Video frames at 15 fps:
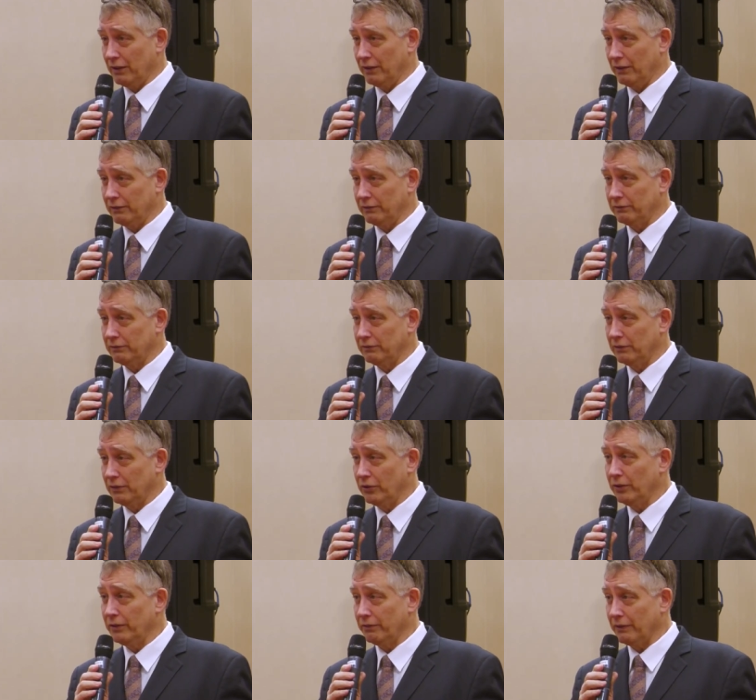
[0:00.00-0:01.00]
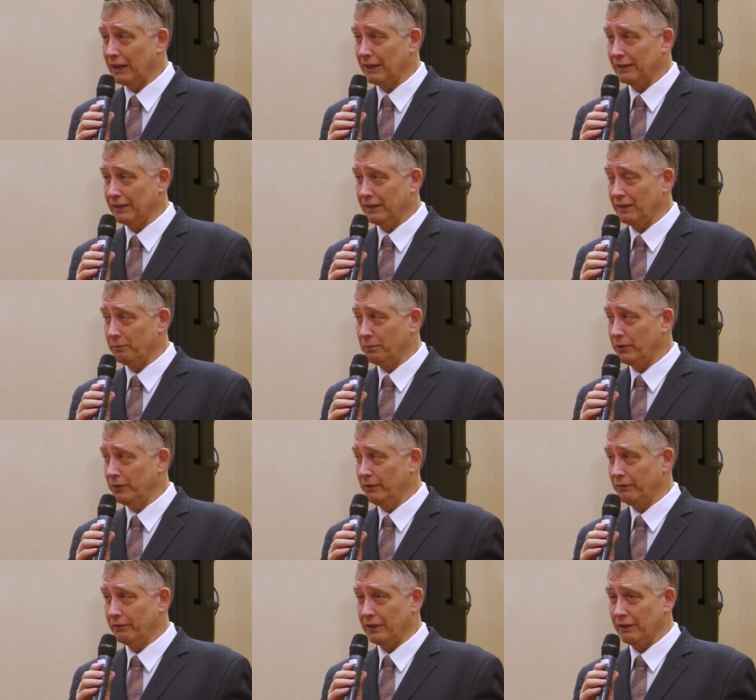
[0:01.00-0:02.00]
uh, could have gotten it
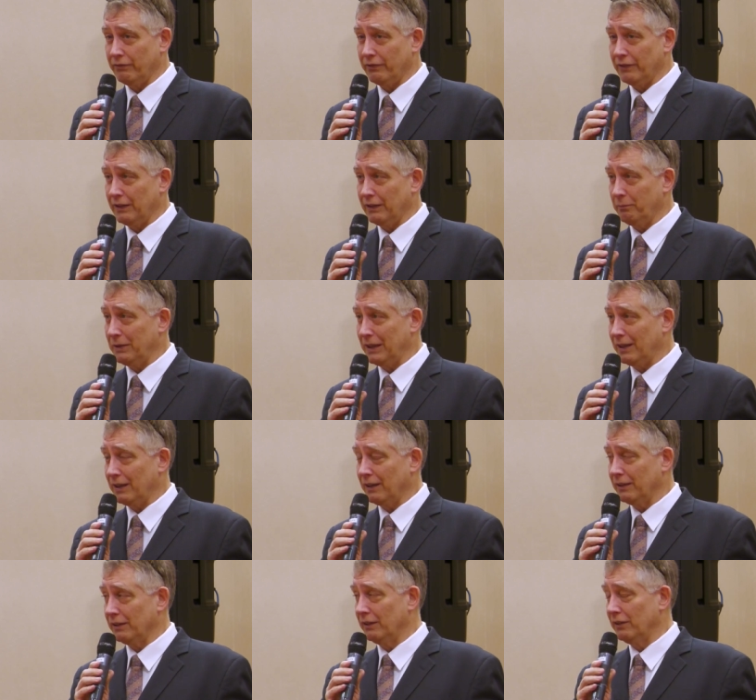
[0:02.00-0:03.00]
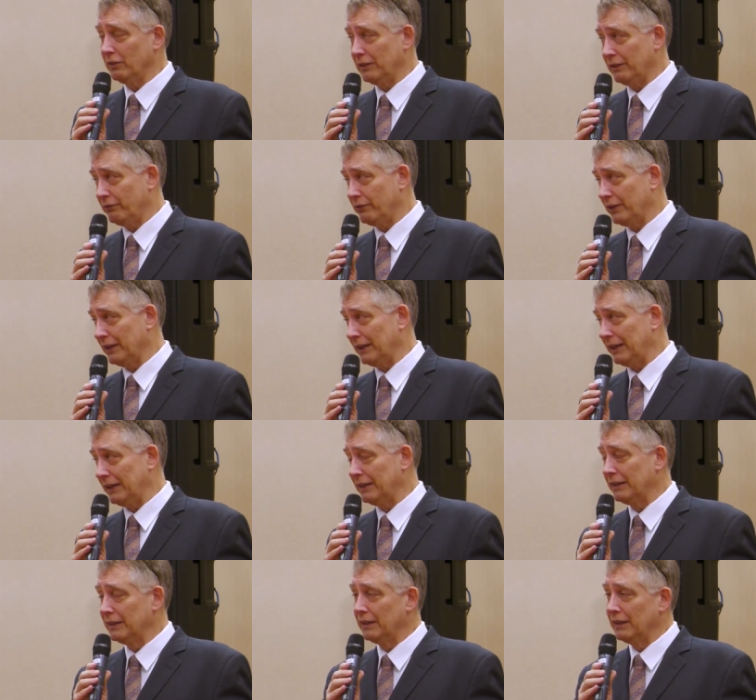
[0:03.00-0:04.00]
approved if it had been done a little
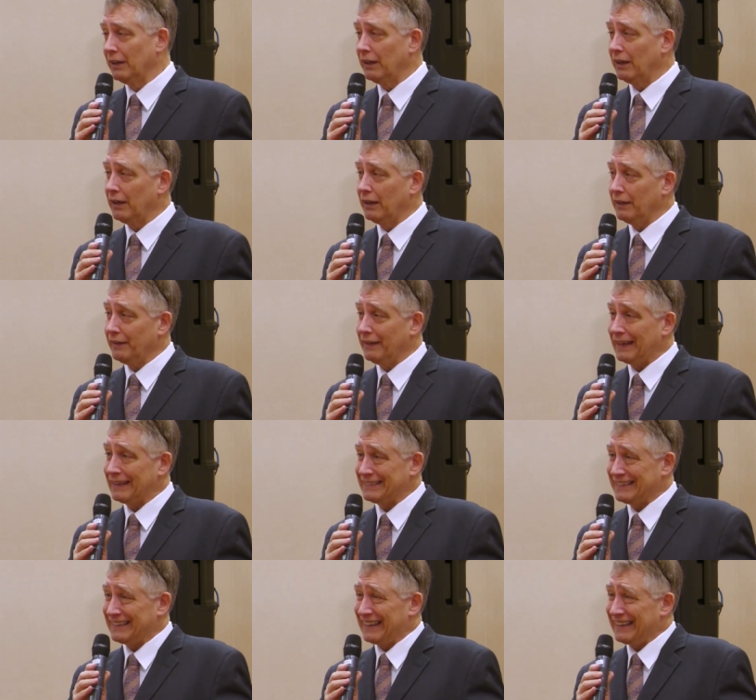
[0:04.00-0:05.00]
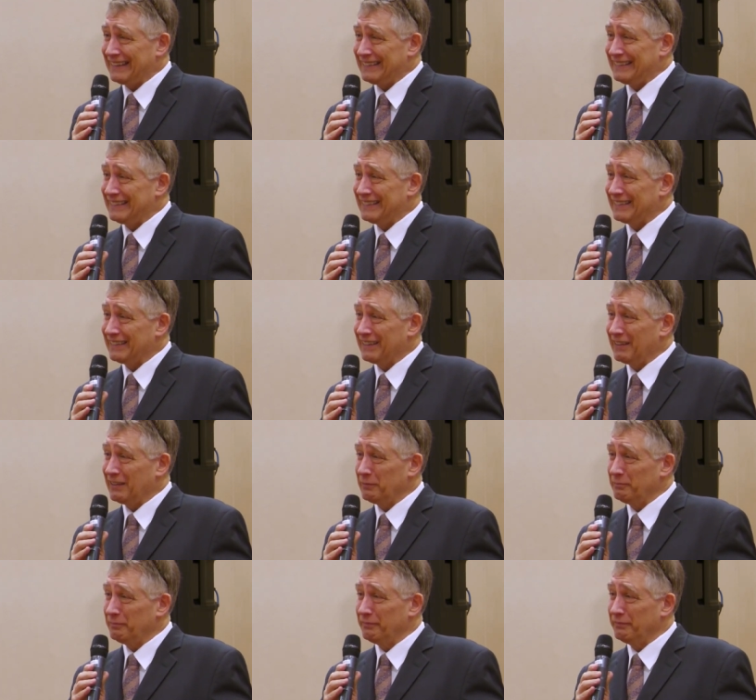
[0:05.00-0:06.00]
differently. Uh, that said,
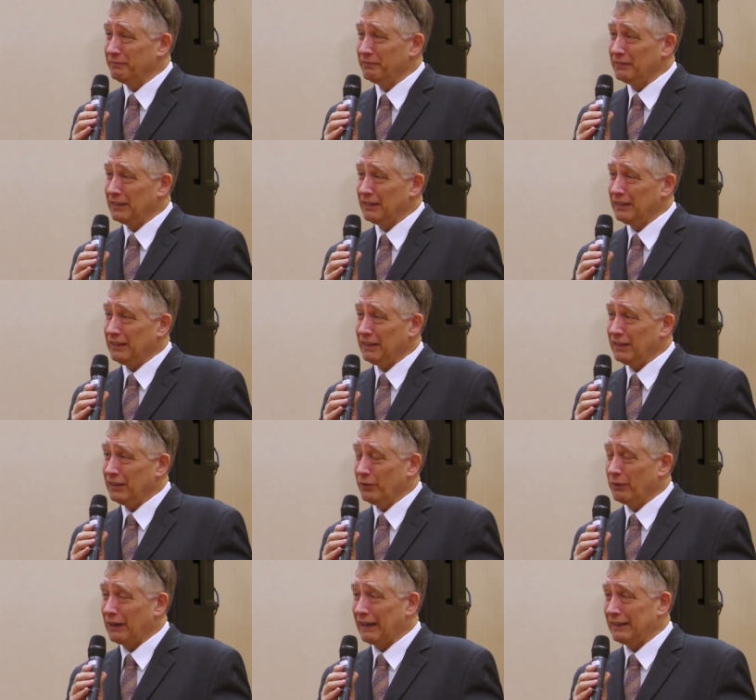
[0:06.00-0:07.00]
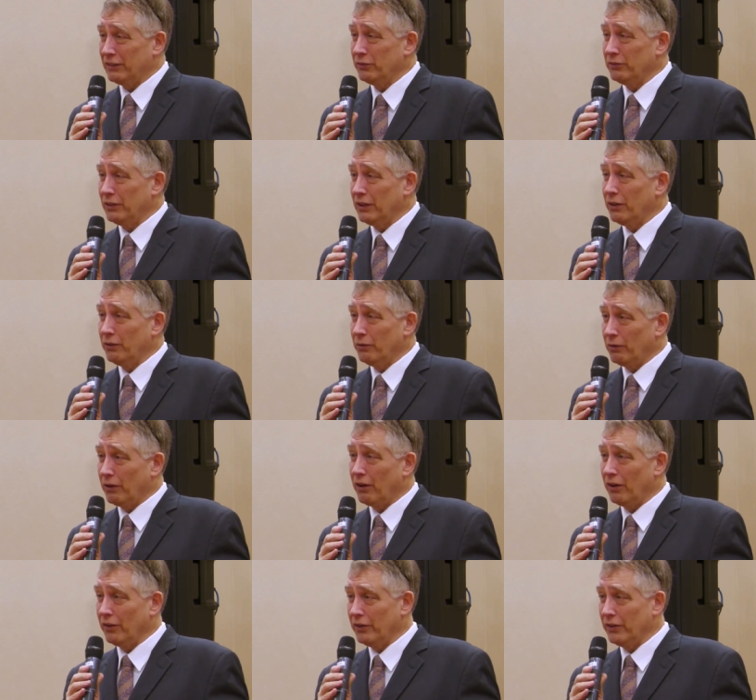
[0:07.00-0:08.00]
um, you know, I don't know
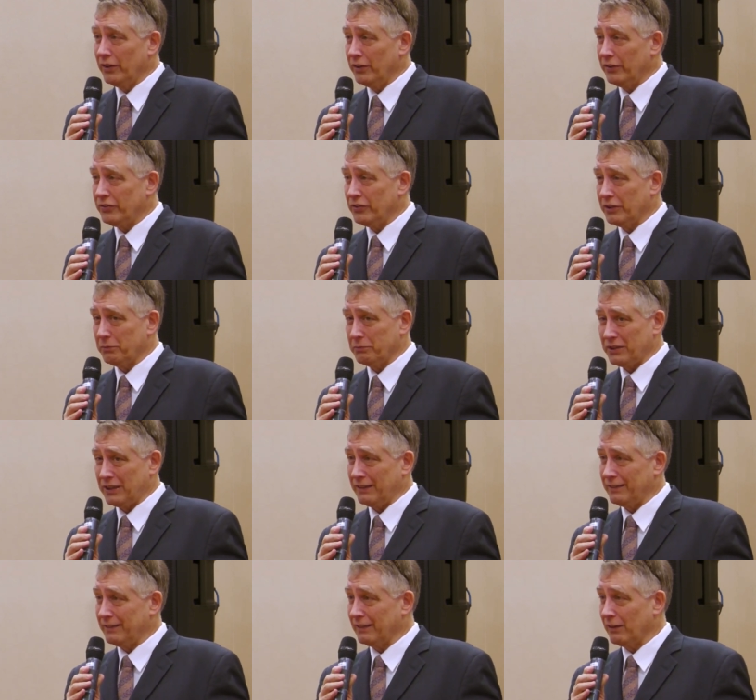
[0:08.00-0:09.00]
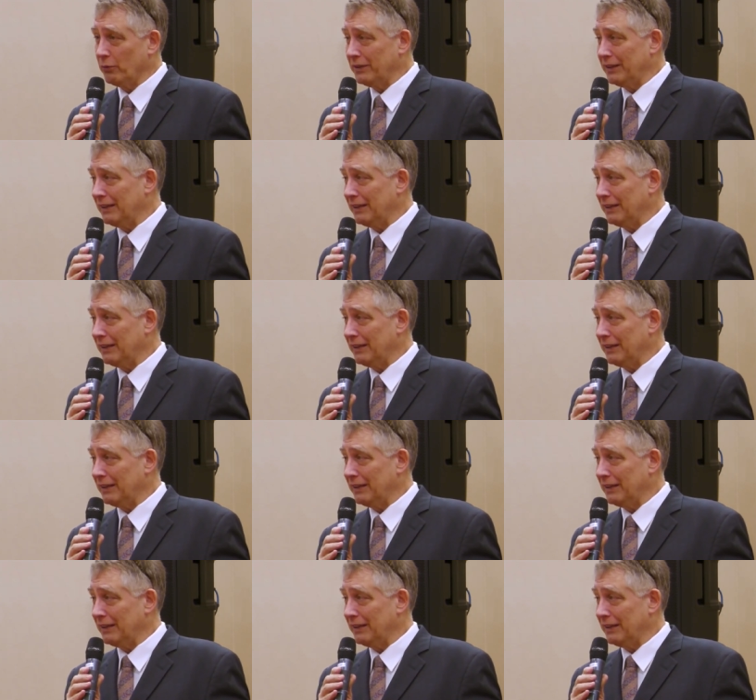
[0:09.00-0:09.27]
all the circumstances go